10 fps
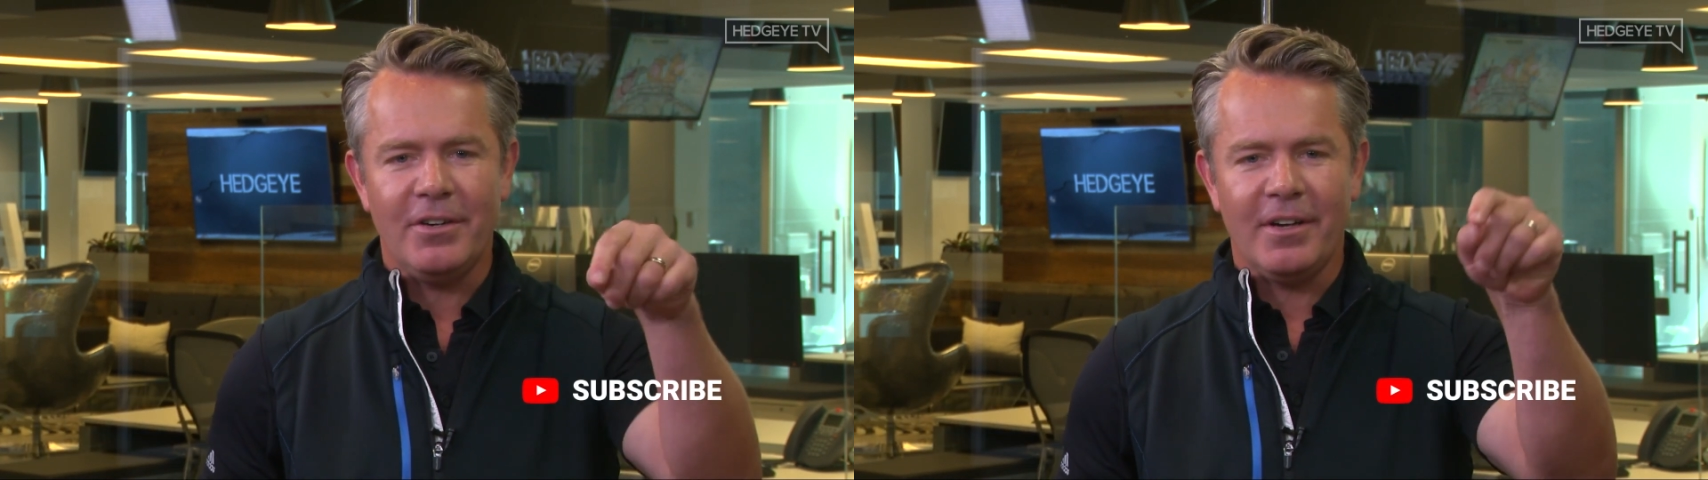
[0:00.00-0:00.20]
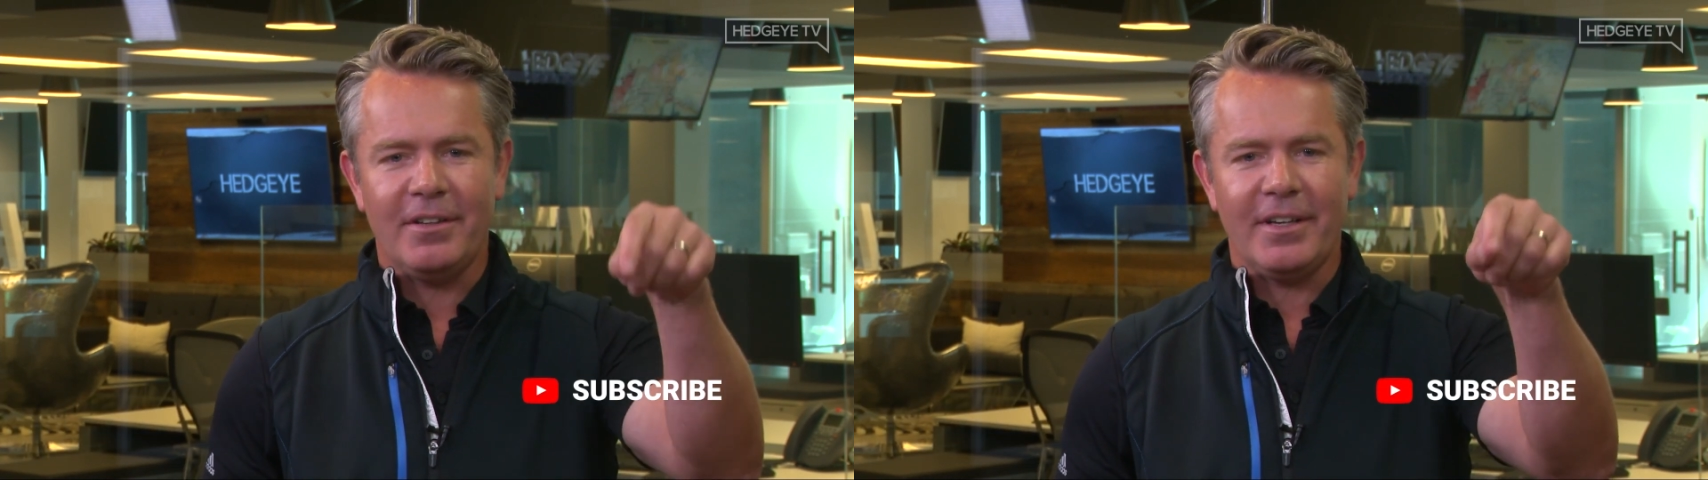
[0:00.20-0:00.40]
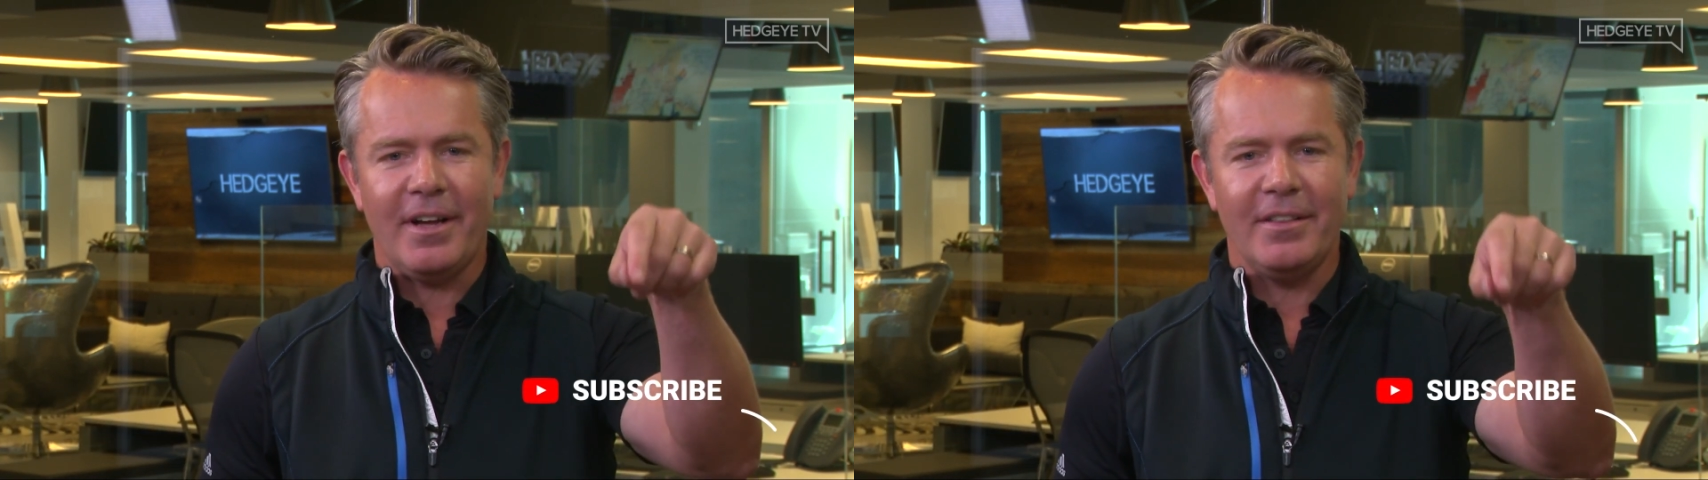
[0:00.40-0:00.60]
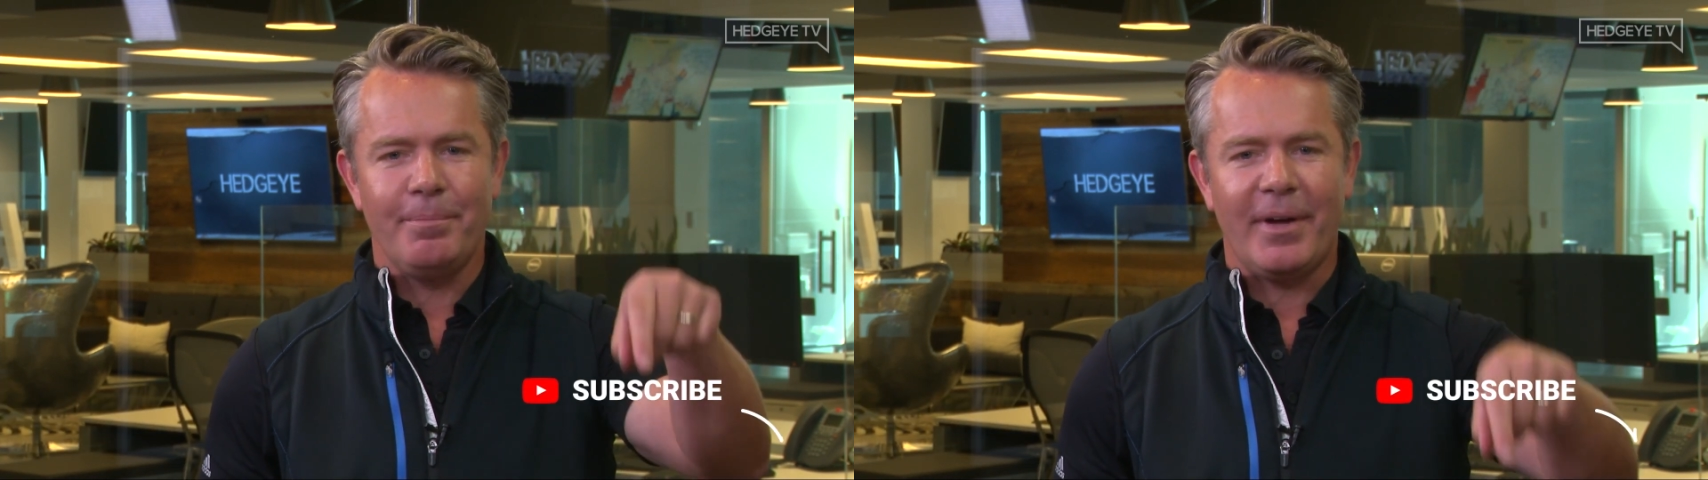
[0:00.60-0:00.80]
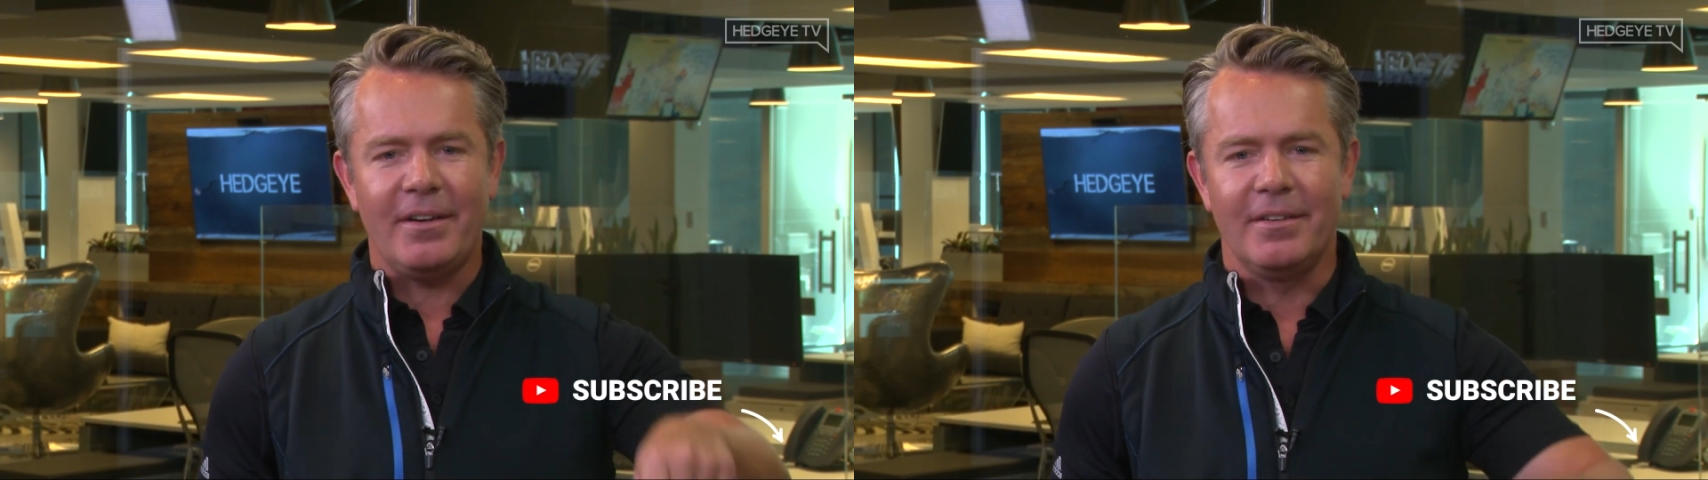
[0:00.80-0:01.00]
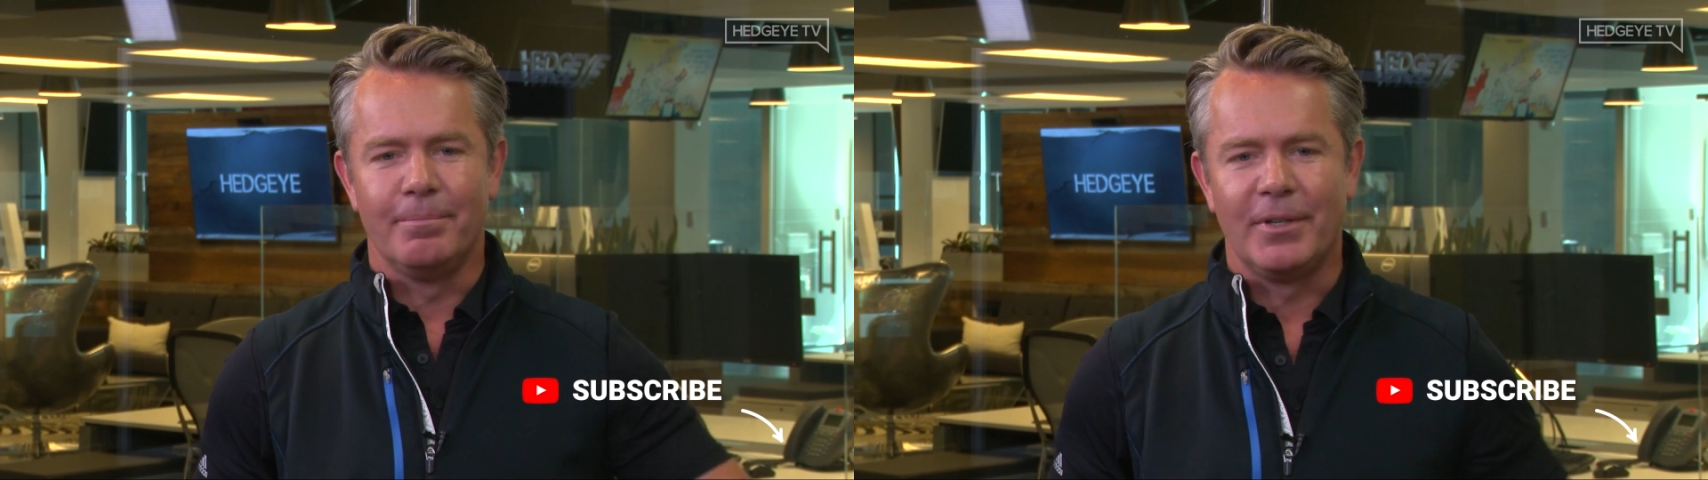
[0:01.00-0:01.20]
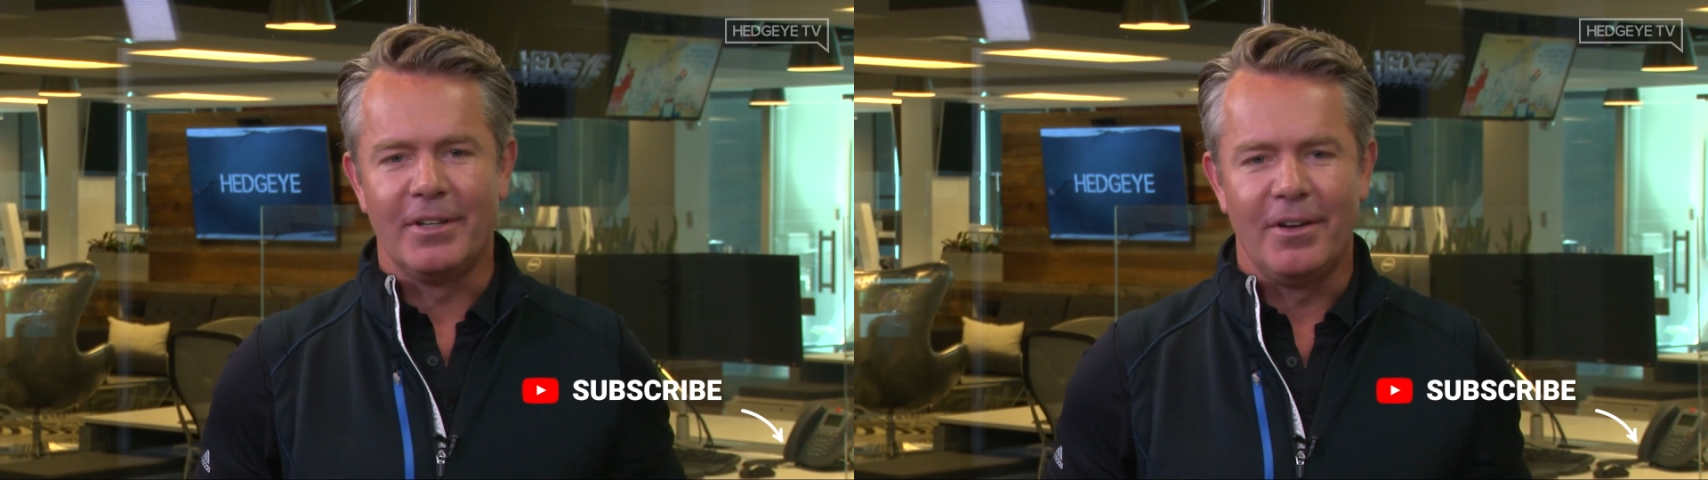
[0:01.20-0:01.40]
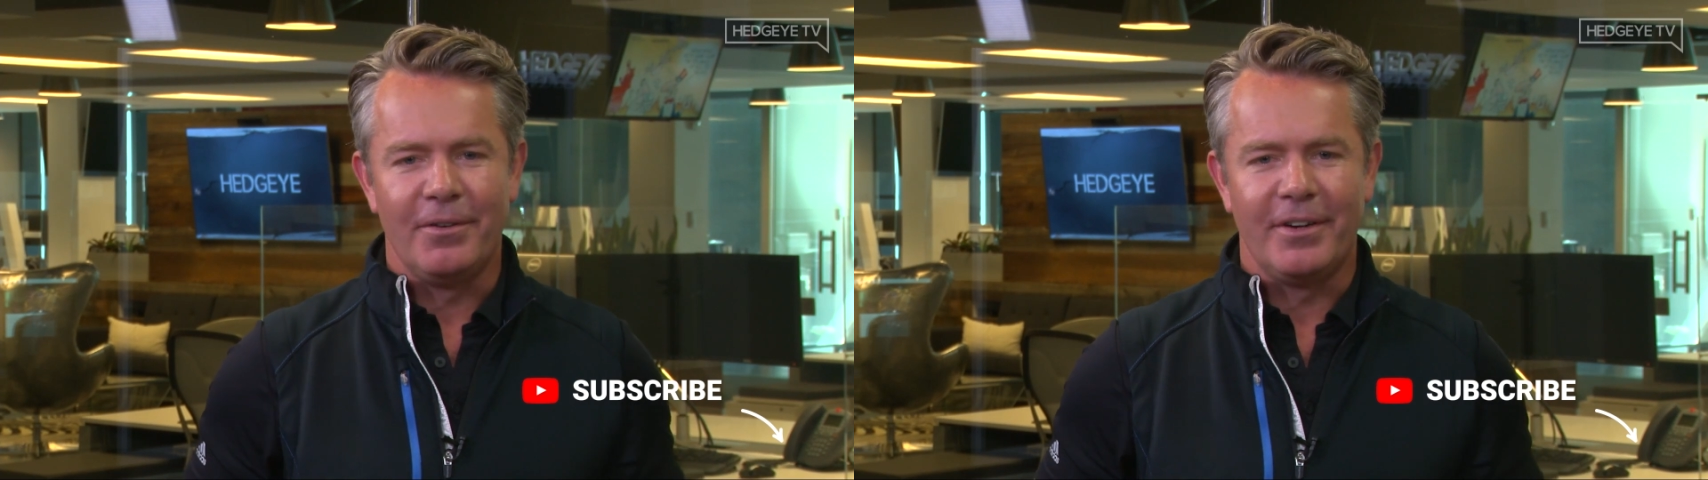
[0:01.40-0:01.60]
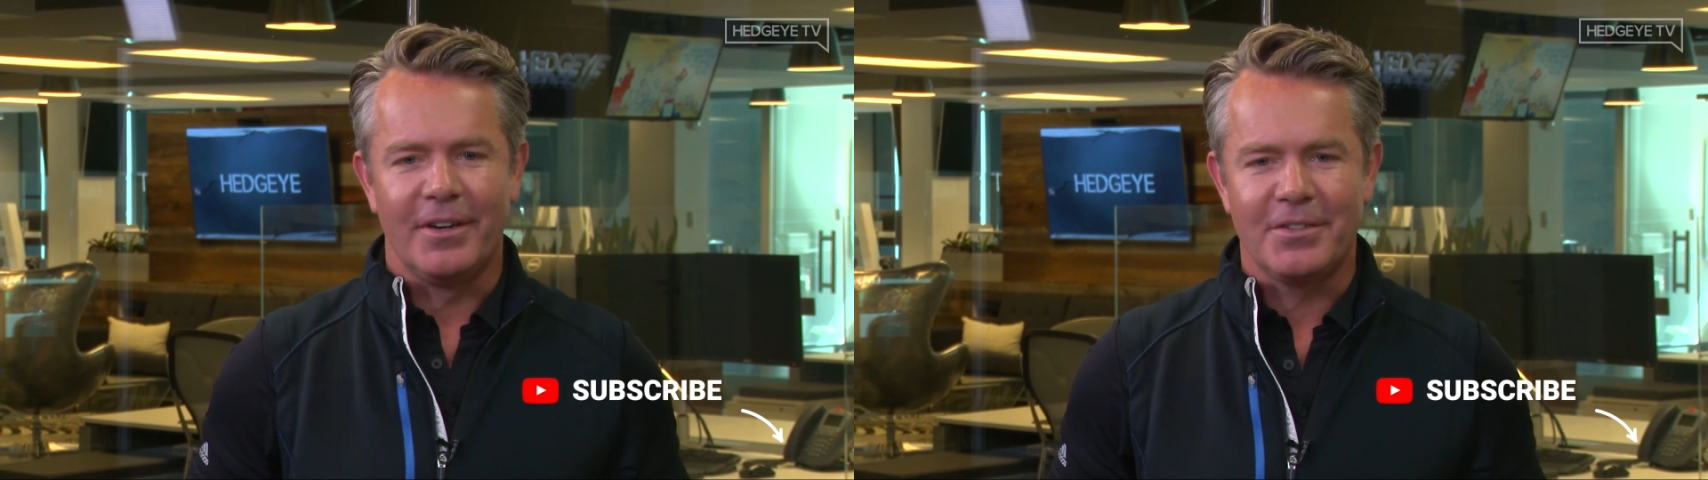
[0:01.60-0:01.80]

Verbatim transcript: to click on the button below there.